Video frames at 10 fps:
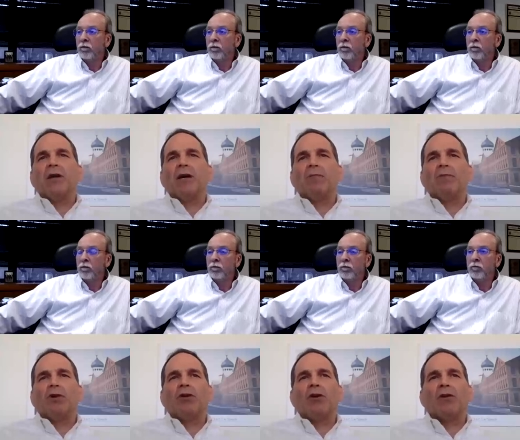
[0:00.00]
Speaker 1: uh, you
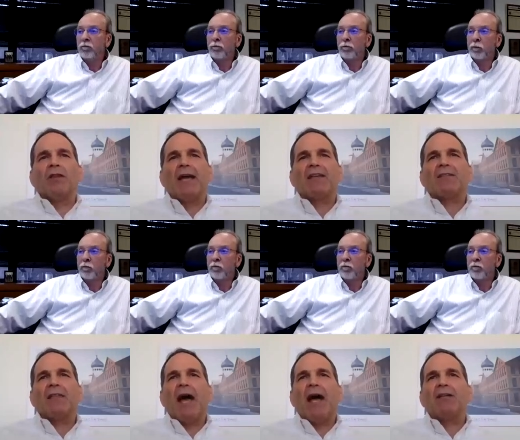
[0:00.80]
know, you go to the next
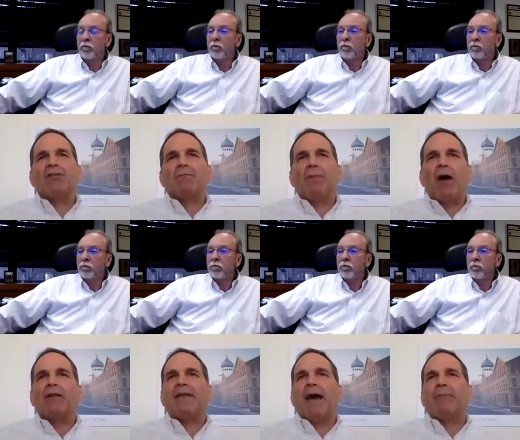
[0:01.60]
slide. It's about
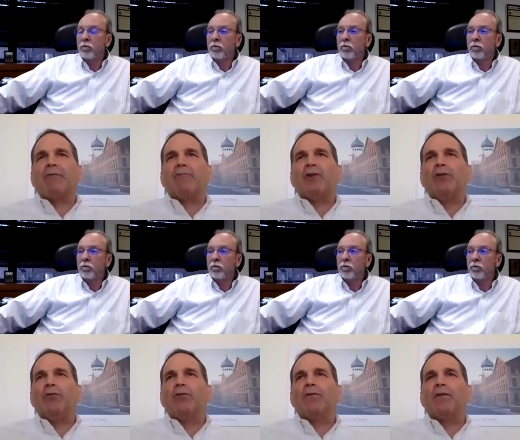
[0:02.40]
adaptive
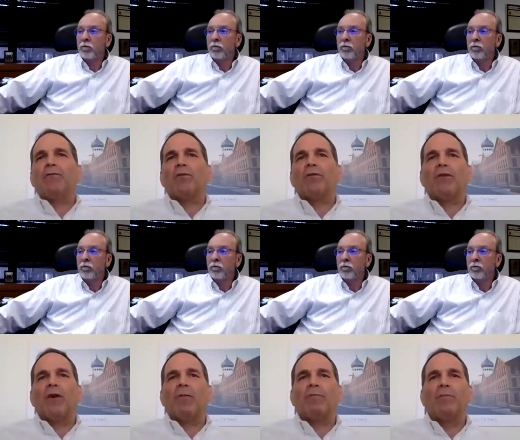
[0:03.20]
reuse. This was
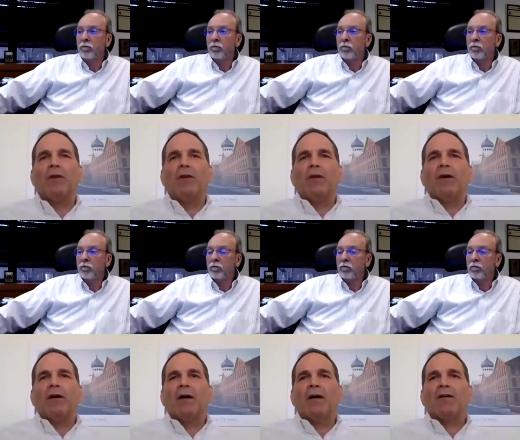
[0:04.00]
some
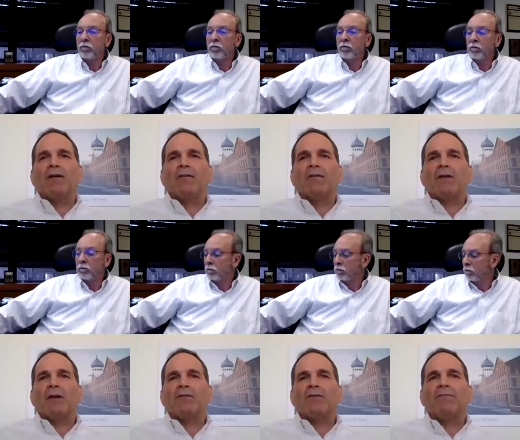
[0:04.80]
uh,
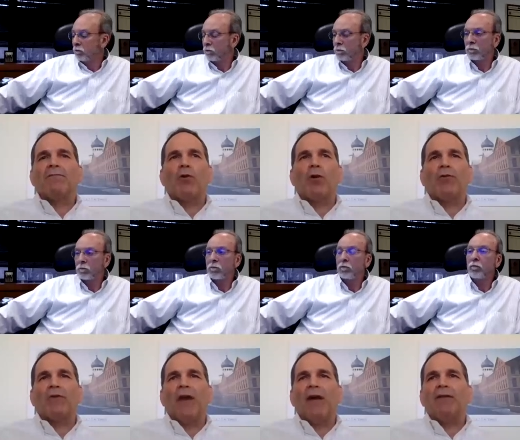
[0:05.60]
some photos
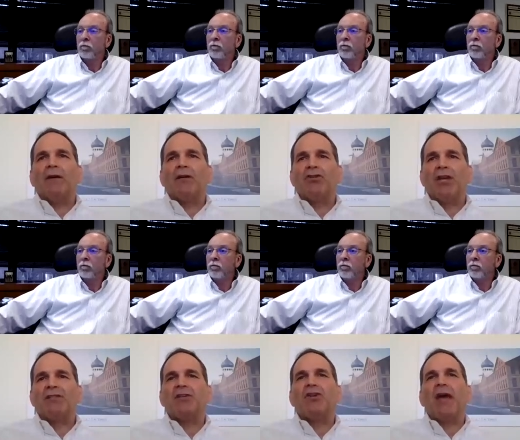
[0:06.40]
that uh,
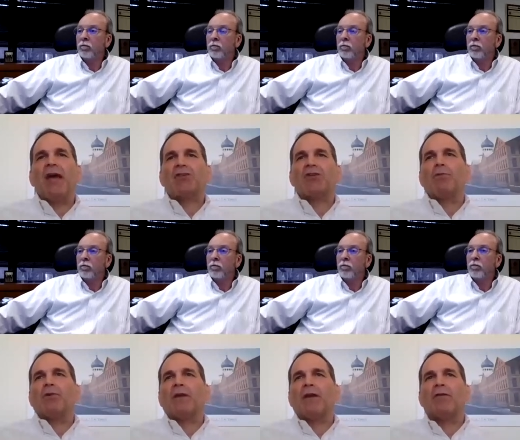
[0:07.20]
JCJ actually
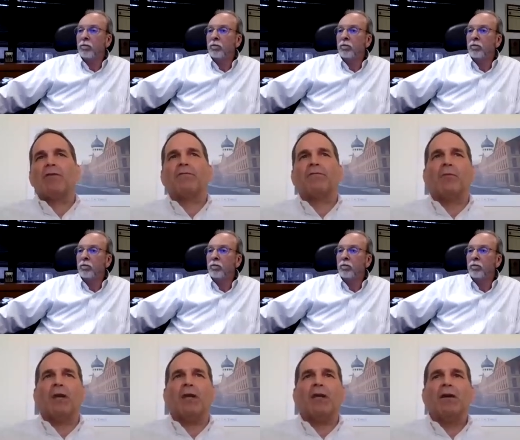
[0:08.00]
put together for
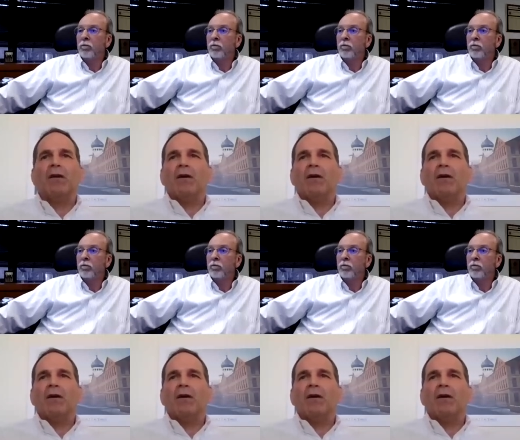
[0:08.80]
me